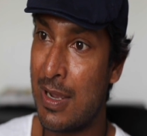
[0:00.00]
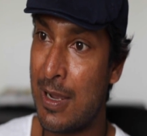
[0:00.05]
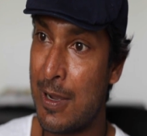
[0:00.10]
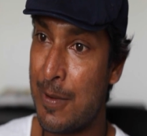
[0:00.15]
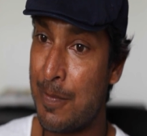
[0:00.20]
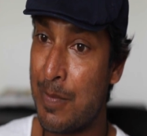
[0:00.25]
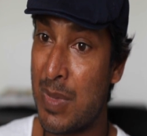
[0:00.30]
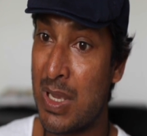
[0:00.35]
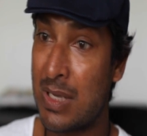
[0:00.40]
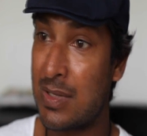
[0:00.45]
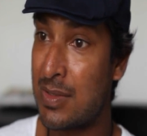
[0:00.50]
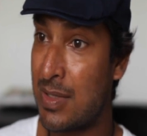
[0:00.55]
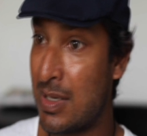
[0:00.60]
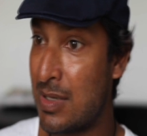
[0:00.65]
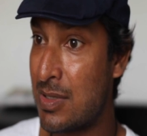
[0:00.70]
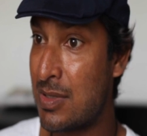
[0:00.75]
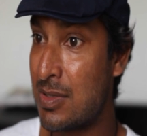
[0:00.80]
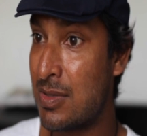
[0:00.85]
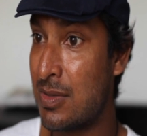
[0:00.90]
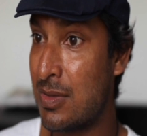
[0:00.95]
make
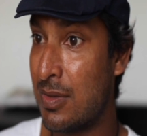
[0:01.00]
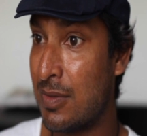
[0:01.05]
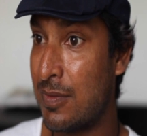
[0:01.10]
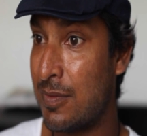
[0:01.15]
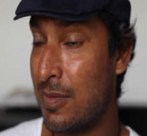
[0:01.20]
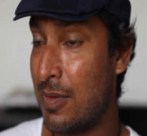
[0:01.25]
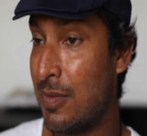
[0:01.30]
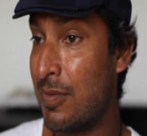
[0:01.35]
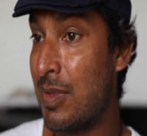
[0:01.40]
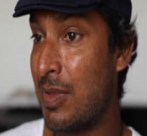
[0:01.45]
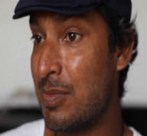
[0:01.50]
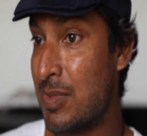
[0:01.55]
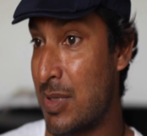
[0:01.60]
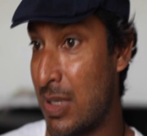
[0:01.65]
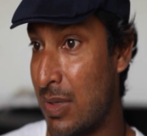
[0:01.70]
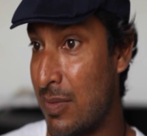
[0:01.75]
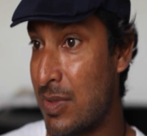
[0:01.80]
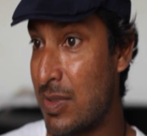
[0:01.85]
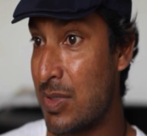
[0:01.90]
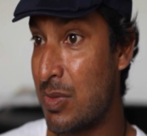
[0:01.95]
sense of
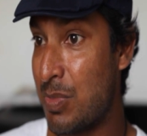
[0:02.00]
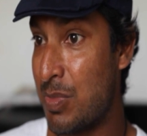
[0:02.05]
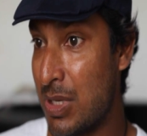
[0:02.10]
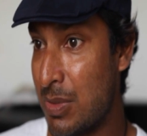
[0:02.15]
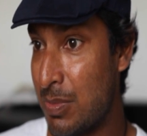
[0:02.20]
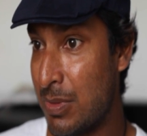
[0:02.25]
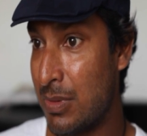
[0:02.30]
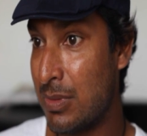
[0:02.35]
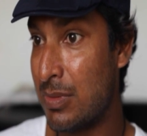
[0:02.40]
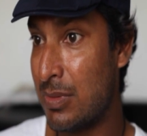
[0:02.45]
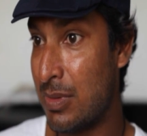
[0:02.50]
themselves as a people,